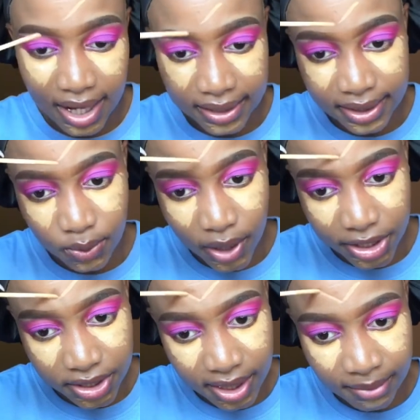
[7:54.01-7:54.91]
I did
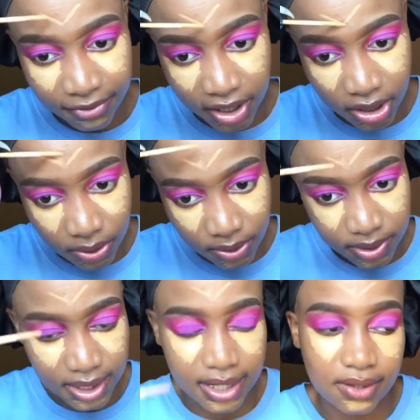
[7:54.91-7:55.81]
watch some
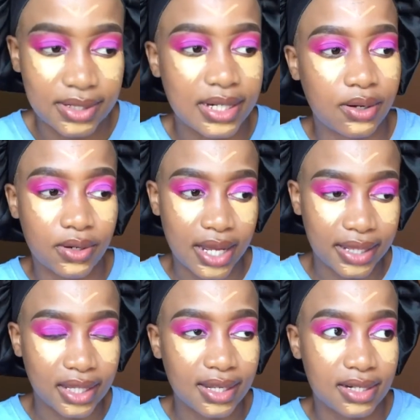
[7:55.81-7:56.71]
videos and I was like, okay, I
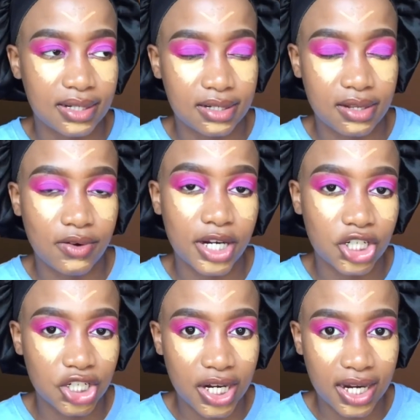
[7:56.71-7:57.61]
think this is the right
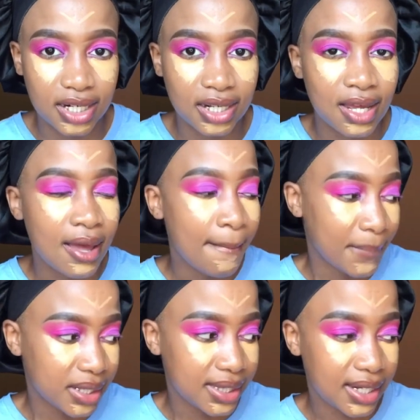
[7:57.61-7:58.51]
shade,
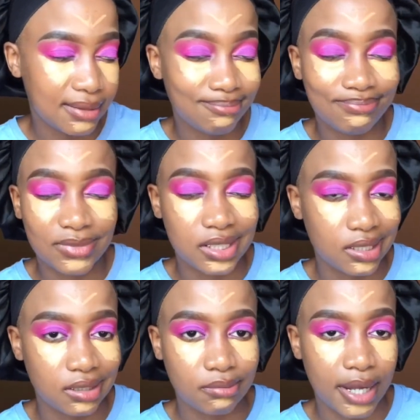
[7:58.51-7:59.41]
but then it
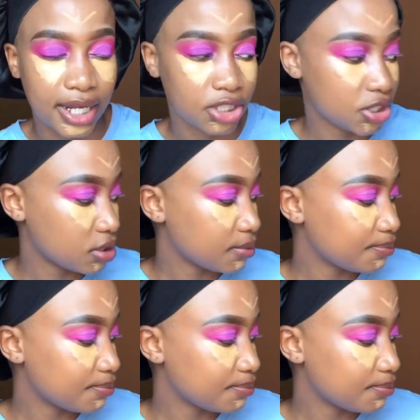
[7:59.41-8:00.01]
didn't match.